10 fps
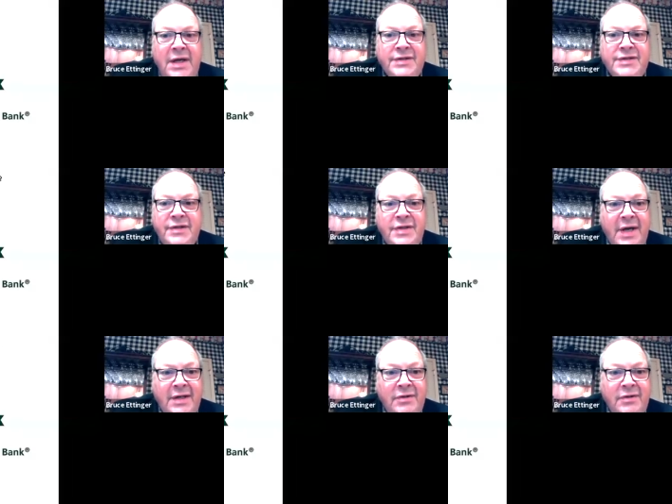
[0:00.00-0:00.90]
It's
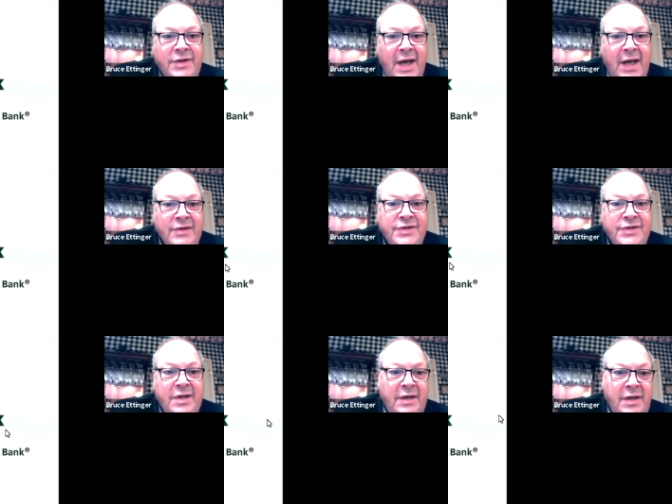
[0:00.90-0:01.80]
entitled
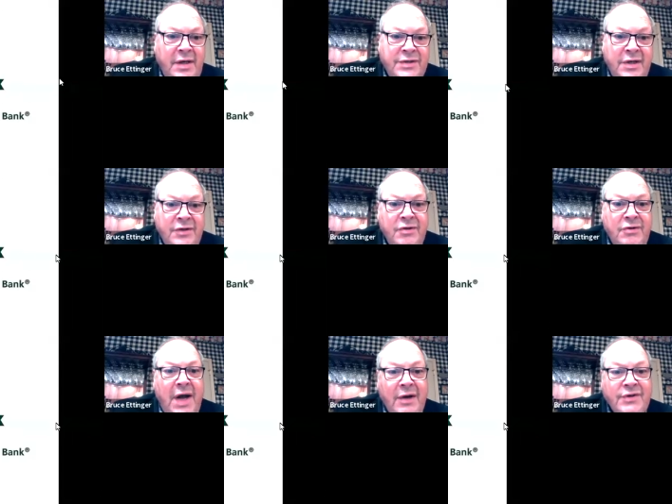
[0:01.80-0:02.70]
and it's
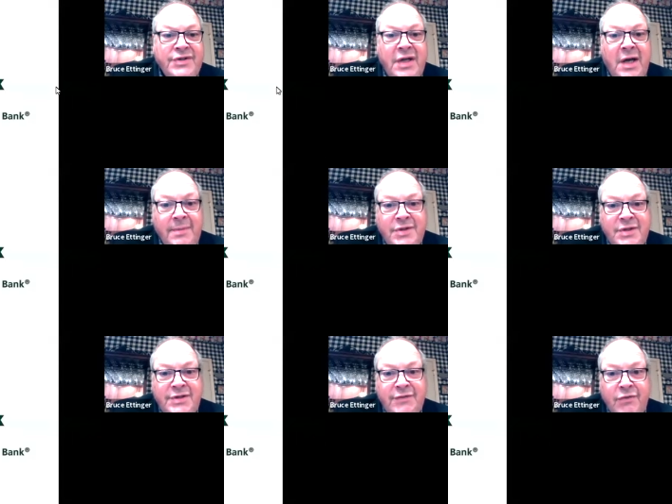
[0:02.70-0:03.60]
under Housing
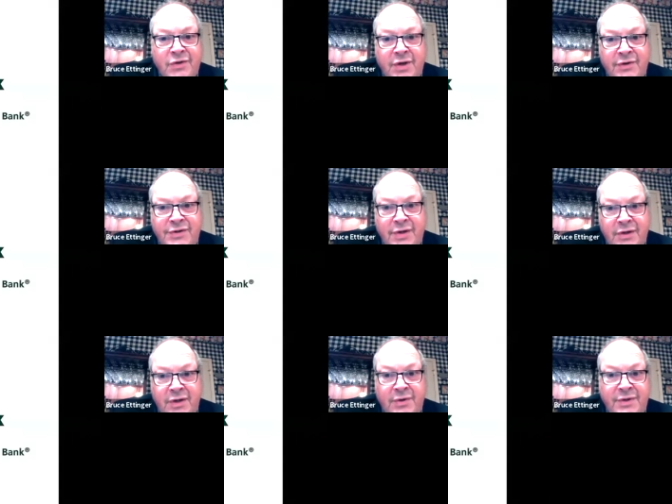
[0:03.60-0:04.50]
Options for Adults
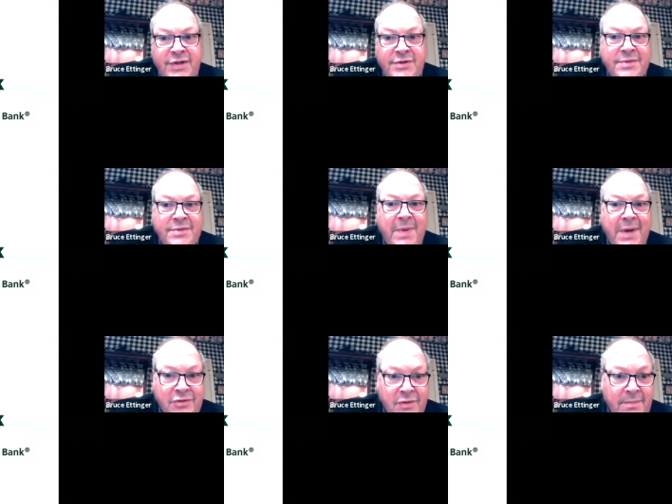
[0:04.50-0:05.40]
on the Autism
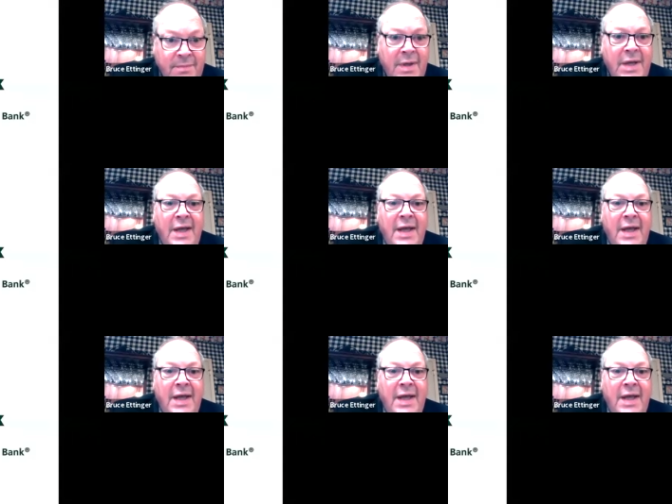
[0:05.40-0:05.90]
Spectrum.